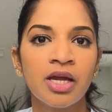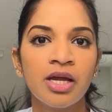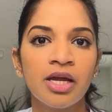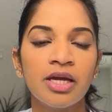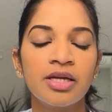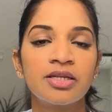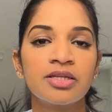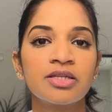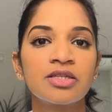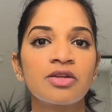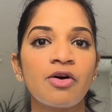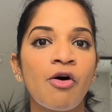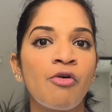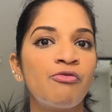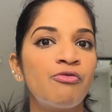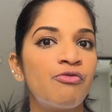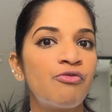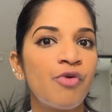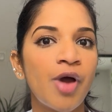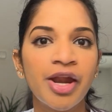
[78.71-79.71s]
It is a
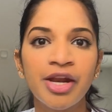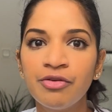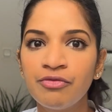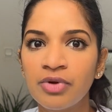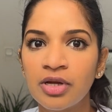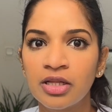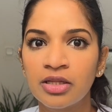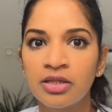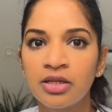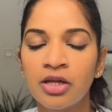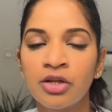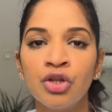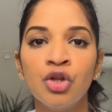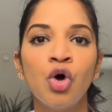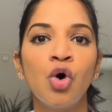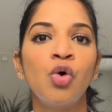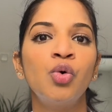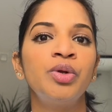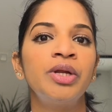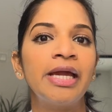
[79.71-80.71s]
very well
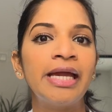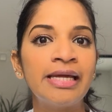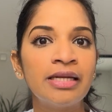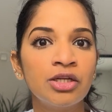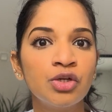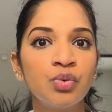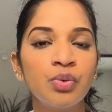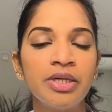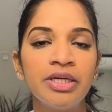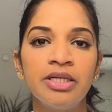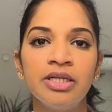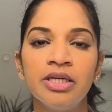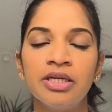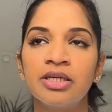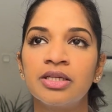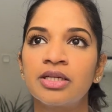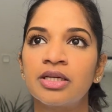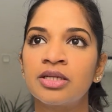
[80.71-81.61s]
known ingredient.